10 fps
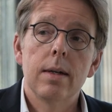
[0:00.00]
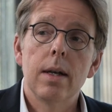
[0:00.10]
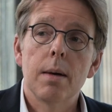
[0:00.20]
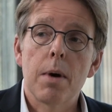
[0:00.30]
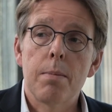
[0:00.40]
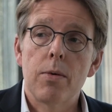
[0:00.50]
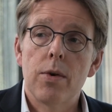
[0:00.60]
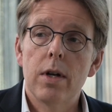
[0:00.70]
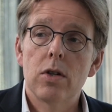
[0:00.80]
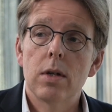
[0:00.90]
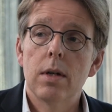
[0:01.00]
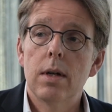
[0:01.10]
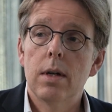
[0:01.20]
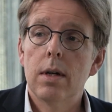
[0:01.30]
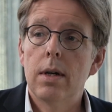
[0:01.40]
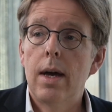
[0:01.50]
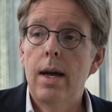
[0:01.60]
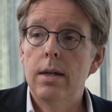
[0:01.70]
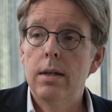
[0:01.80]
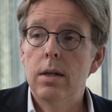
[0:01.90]
needing preparation,
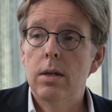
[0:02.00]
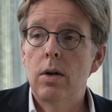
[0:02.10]
and,